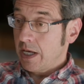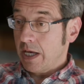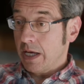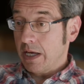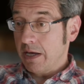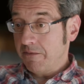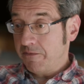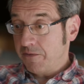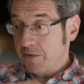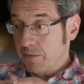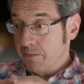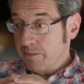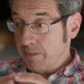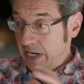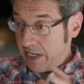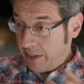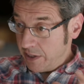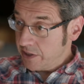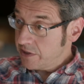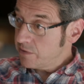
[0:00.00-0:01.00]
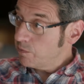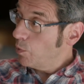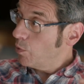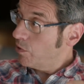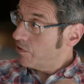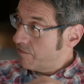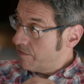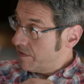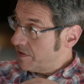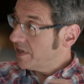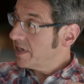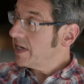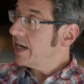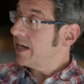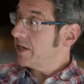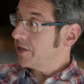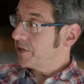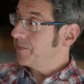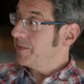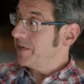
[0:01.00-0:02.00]
if you managed water at the
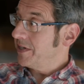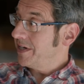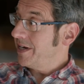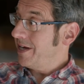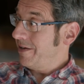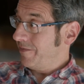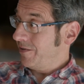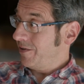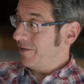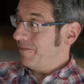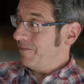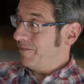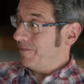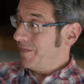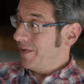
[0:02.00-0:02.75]
catchment level.